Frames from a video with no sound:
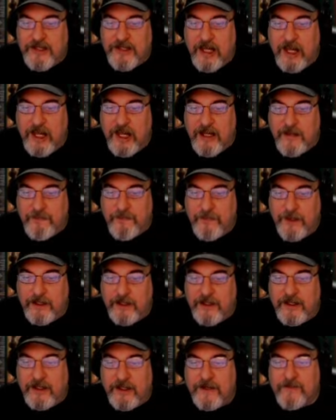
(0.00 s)
and
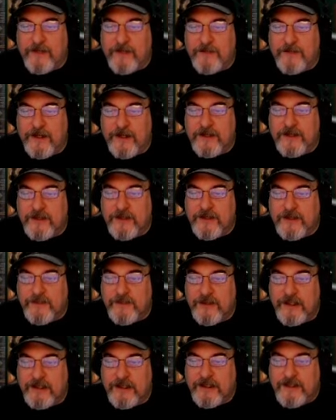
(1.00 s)
ability of the
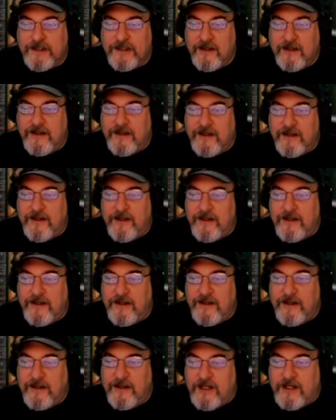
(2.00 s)
participants.
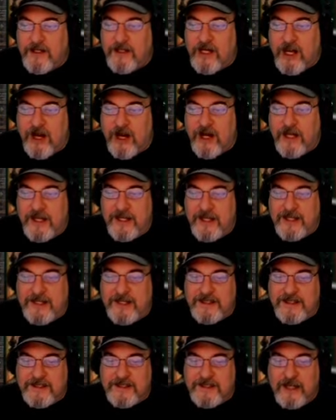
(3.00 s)

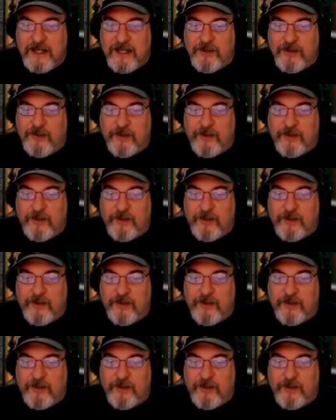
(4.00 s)
Guardians tend to